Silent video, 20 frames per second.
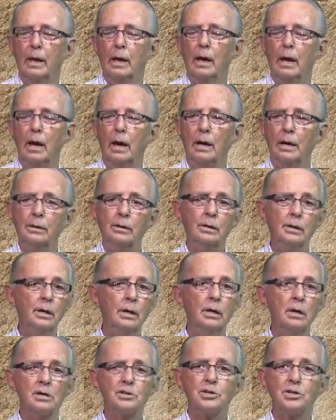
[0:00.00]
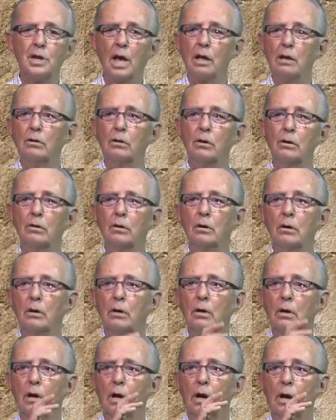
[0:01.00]
And he ascended
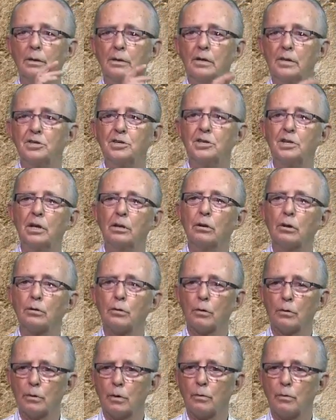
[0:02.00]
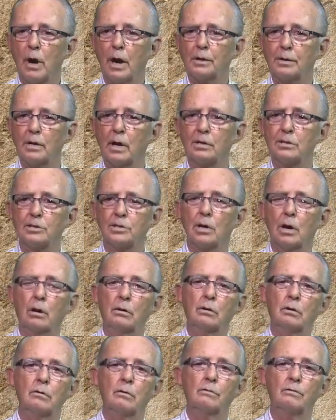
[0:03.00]
and is seated on the right hand side
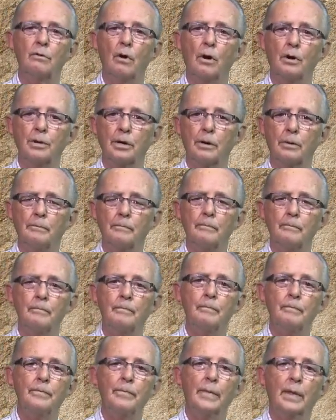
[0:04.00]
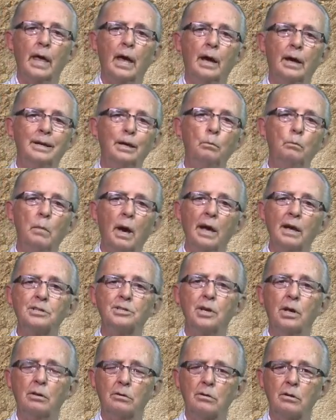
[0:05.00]
of the Father. And he makes
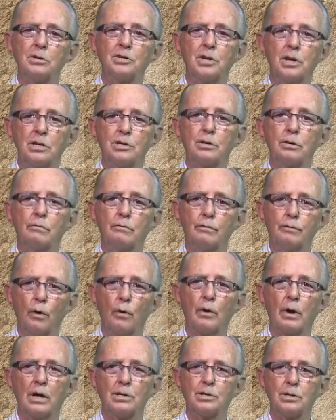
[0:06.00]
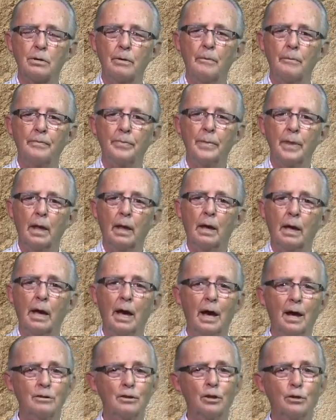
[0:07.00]
intercession for us.
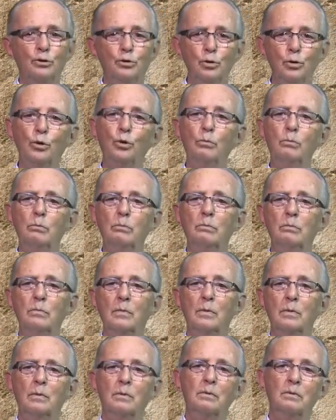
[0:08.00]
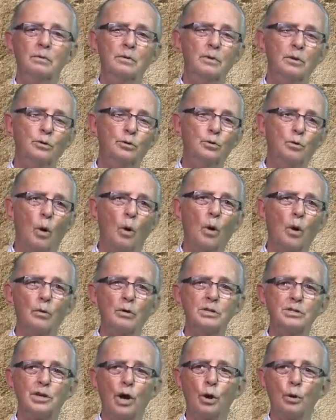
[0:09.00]
And the tomb, the door
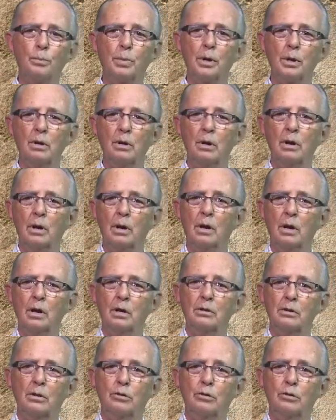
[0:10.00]
is open, the